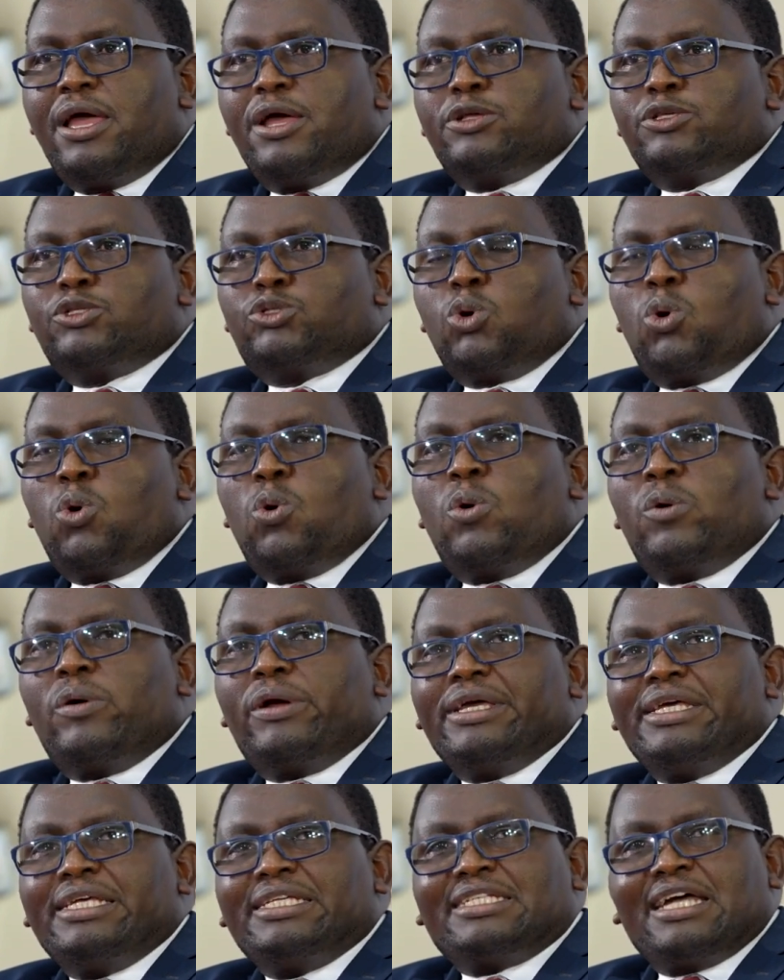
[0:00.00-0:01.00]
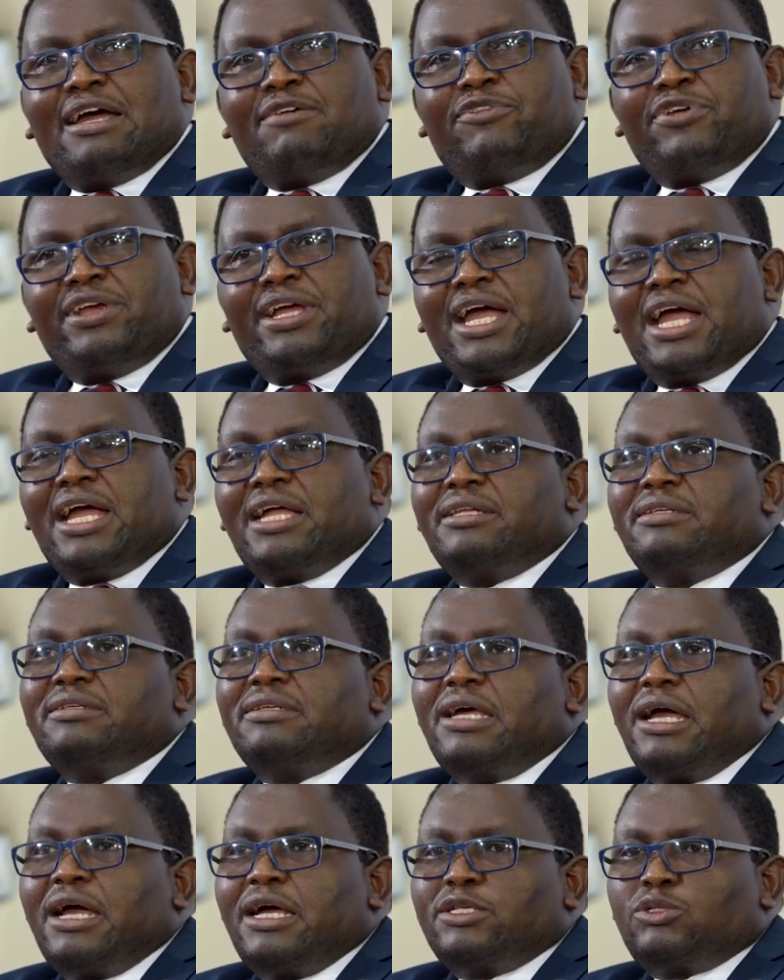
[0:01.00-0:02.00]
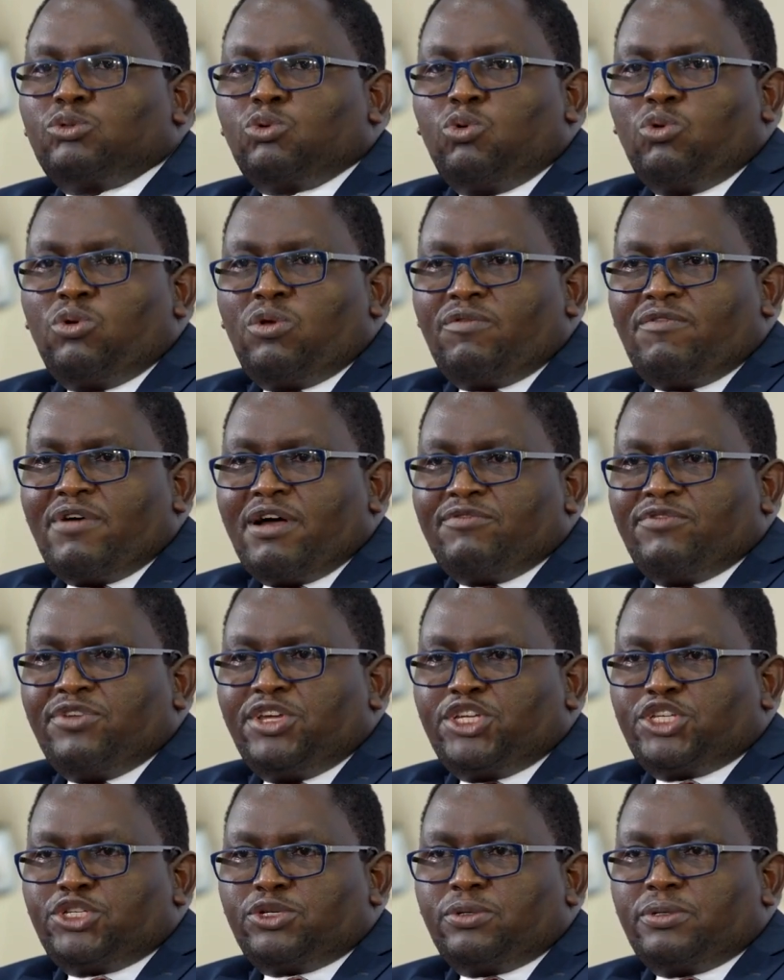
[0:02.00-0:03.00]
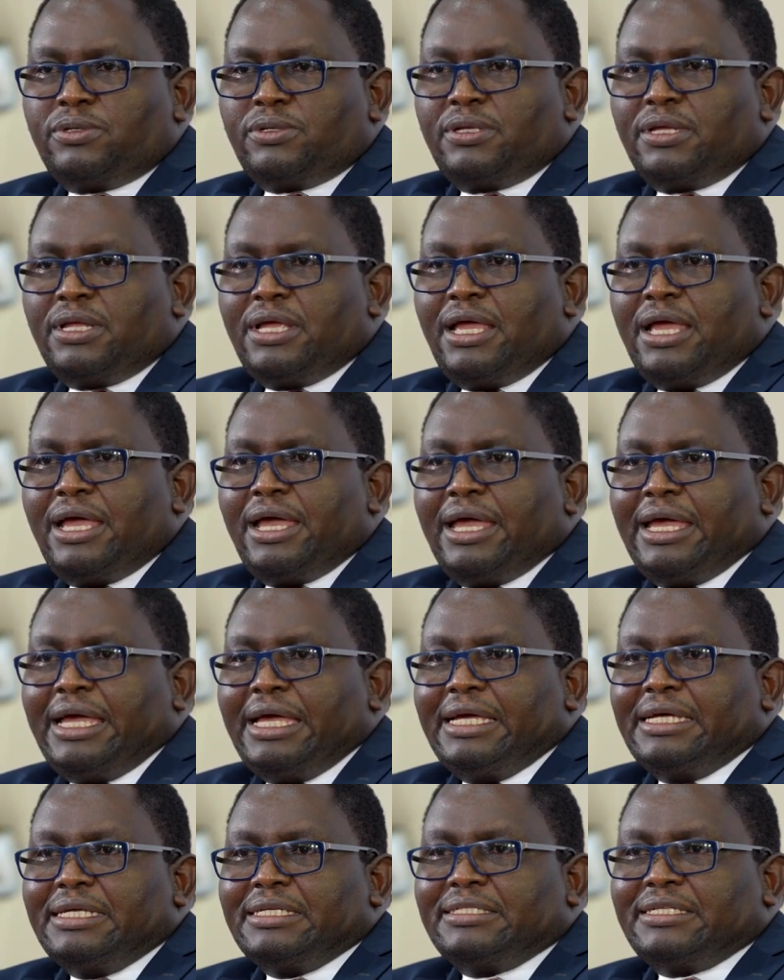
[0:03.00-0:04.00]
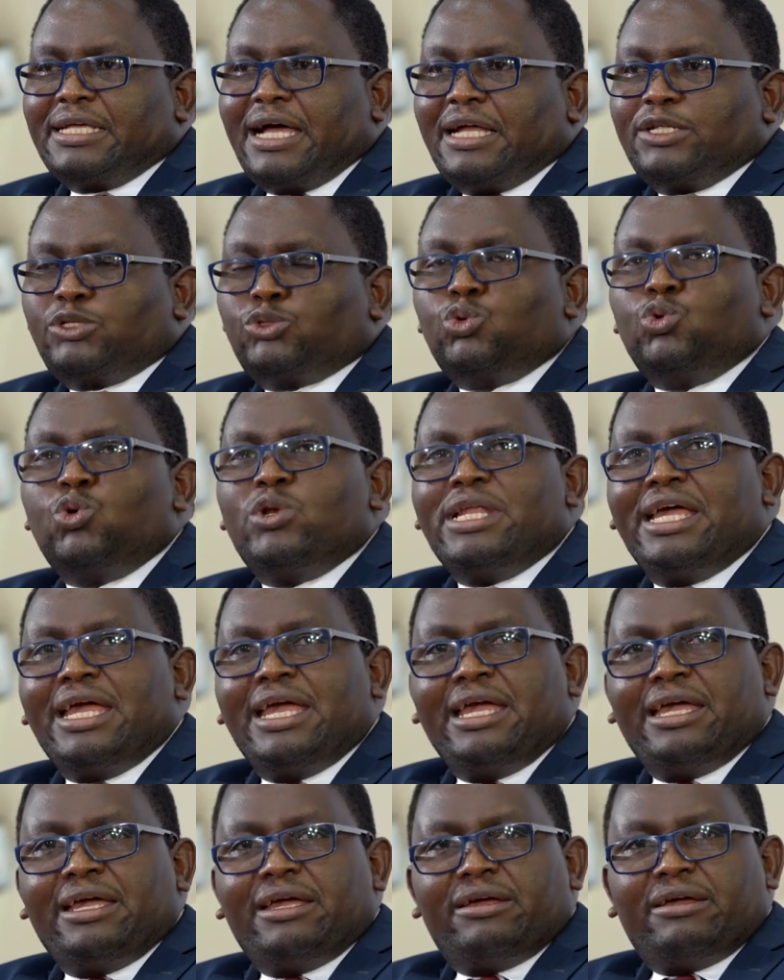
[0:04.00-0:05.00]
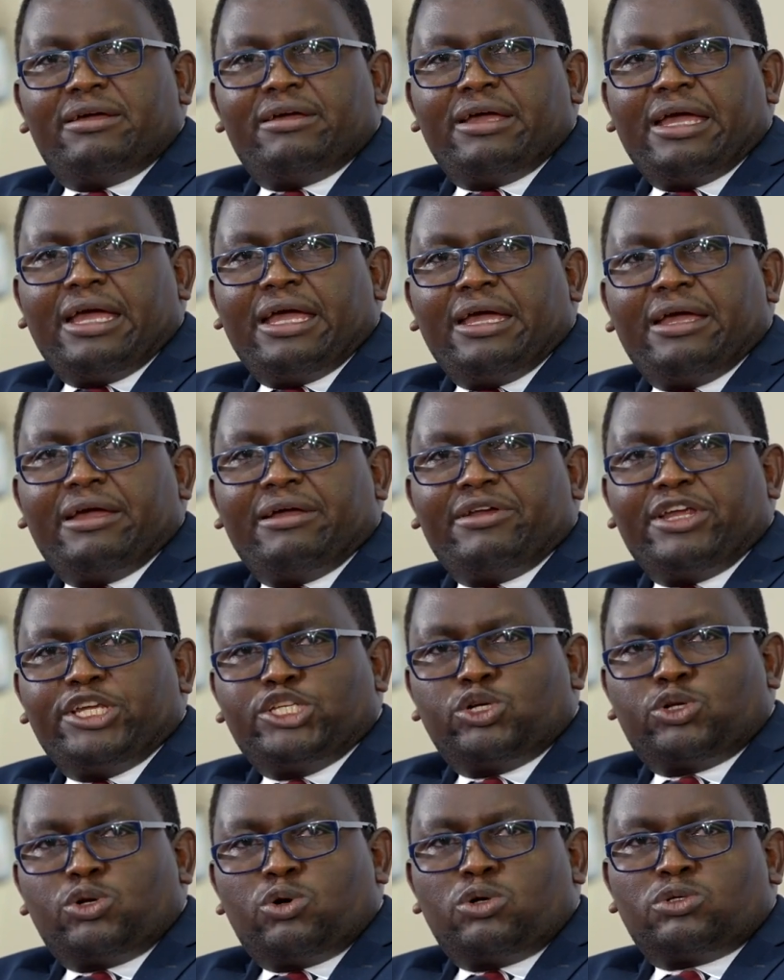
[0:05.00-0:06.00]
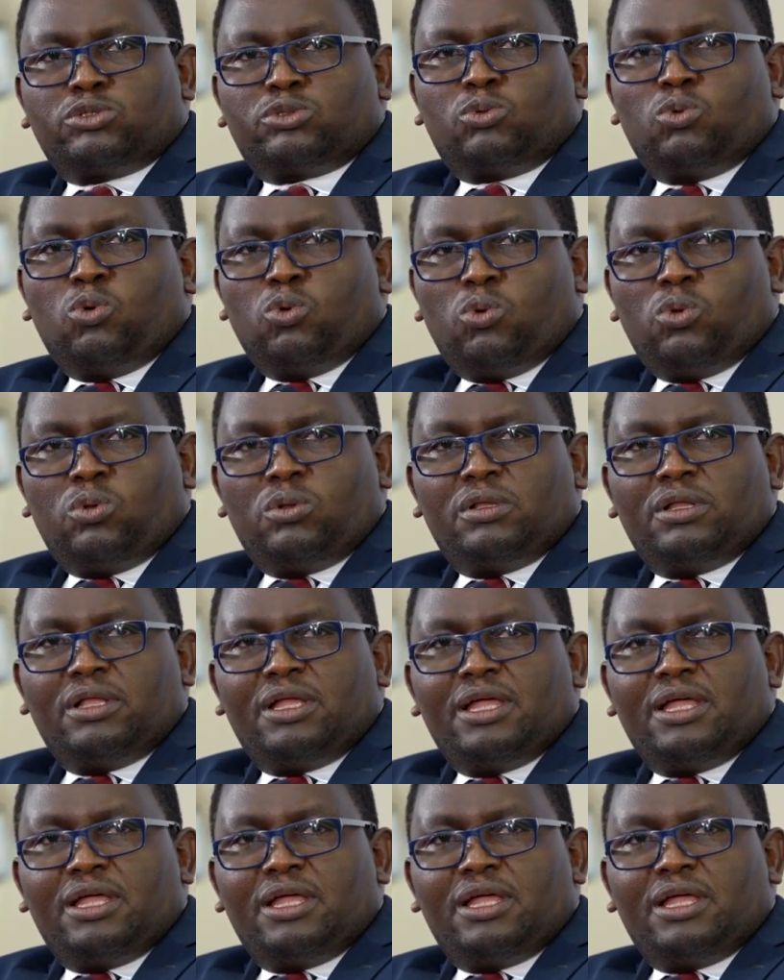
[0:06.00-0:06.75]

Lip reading: So East African School of Aviation is a truly regional school